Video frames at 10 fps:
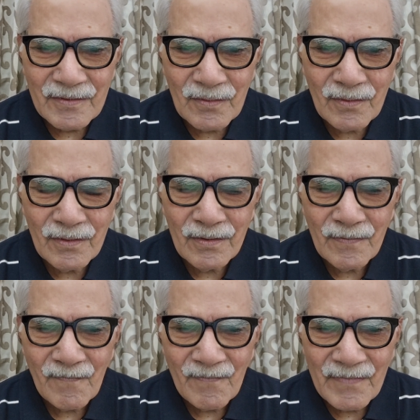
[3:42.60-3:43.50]

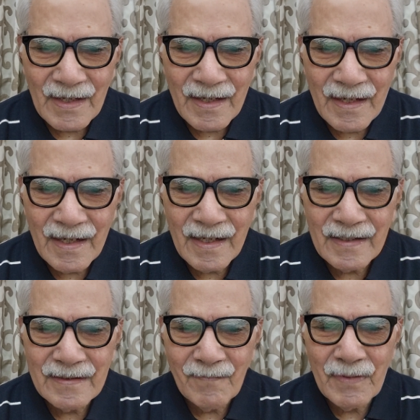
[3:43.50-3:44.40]
So
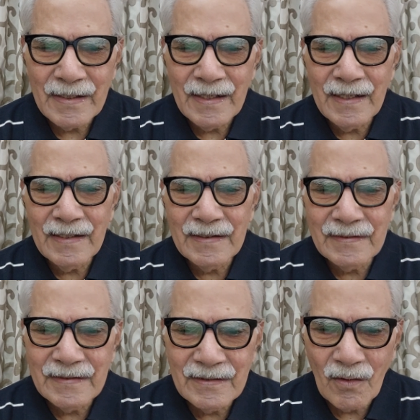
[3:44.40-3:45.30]
number A
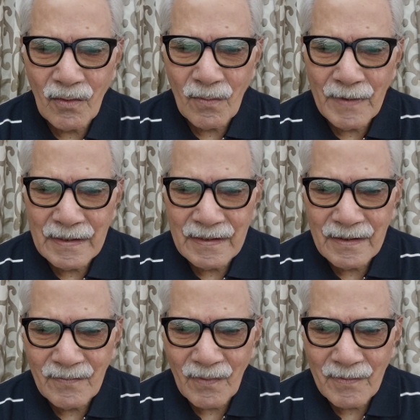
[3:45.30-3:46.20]
is the documented
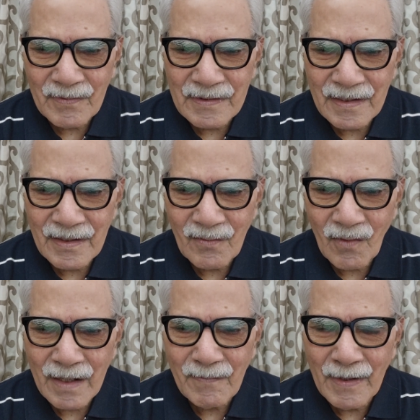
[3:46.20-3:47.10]
information
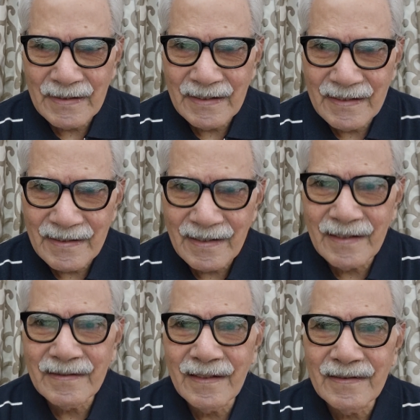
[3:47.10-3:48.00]
required by the
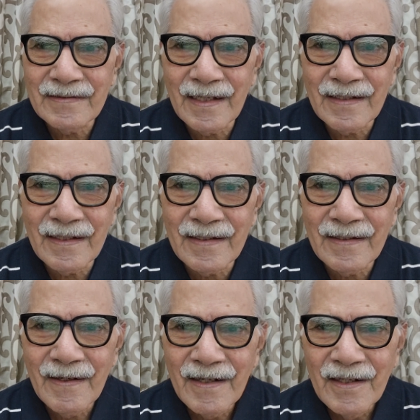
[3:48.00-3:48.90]
international standard.
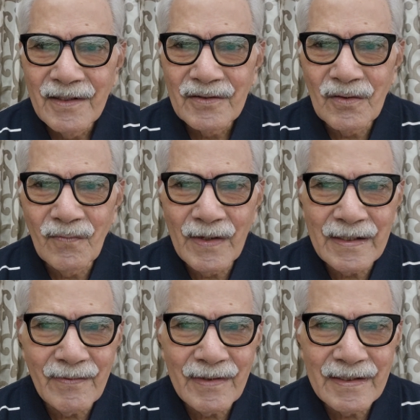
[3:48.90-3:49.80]
So
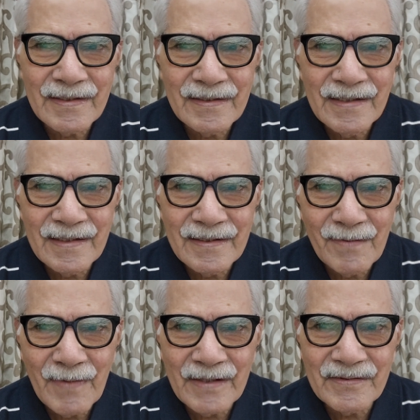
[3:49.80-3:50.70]
wherever there is
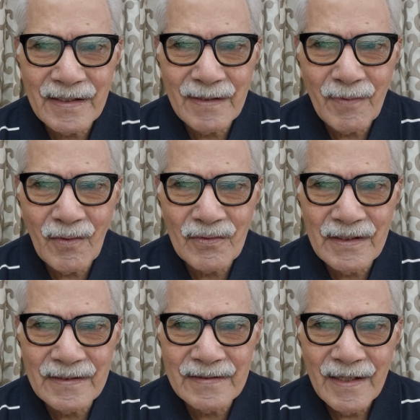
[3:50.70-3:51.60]
a mention about
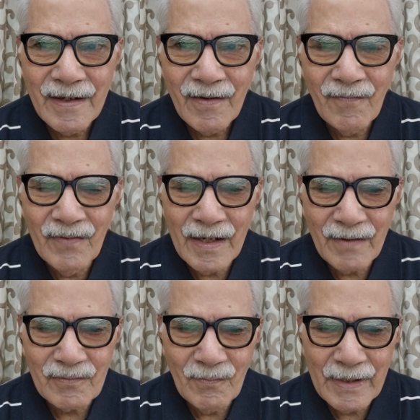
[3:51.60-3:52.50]
this, we
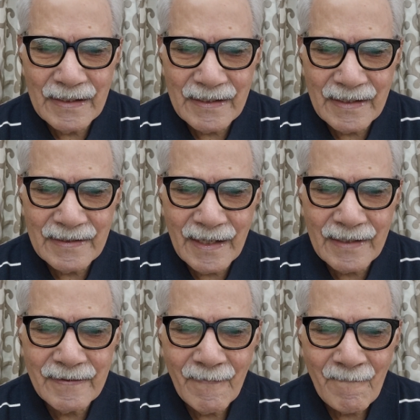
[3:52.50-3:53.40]
have to maintain
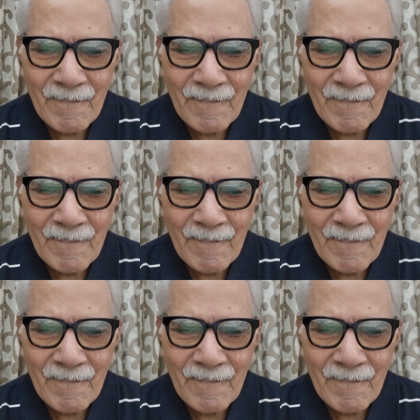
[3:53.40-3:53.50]
that.